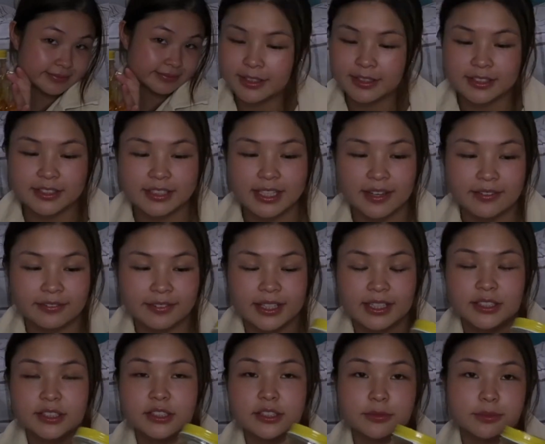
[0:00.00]
which I
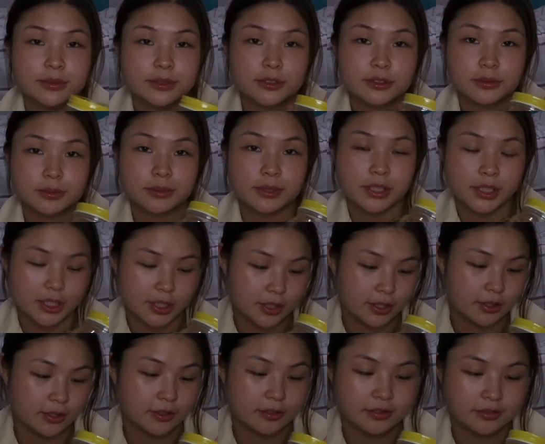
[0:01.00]
find super, super
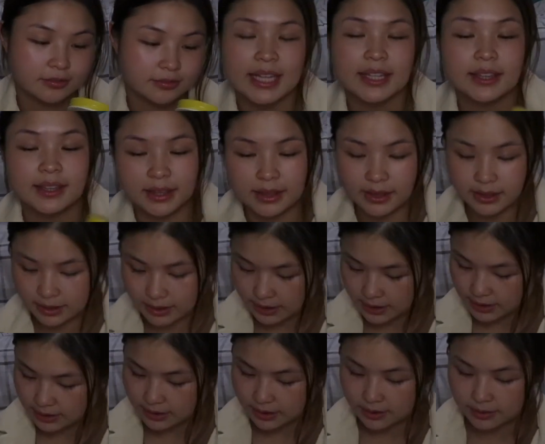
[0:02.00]
cute. And
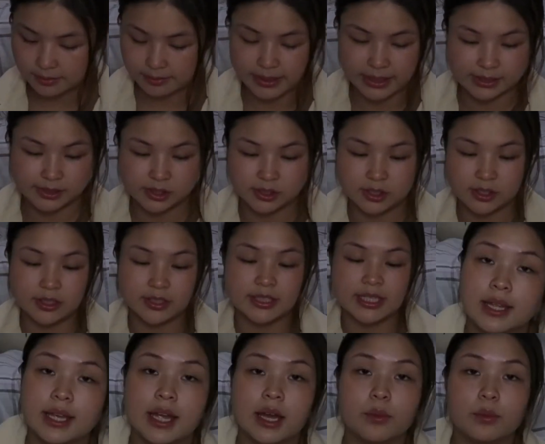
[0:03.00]
these um, mason jars,
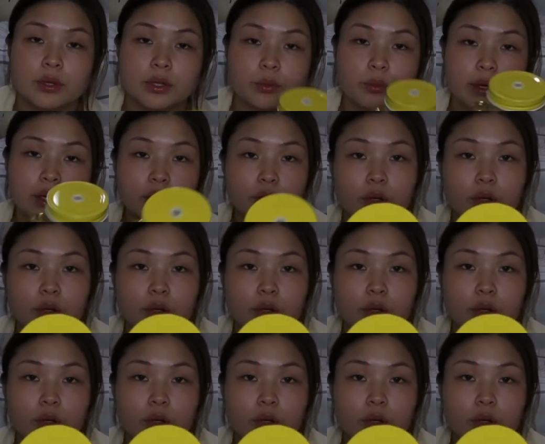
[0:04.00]
they come with one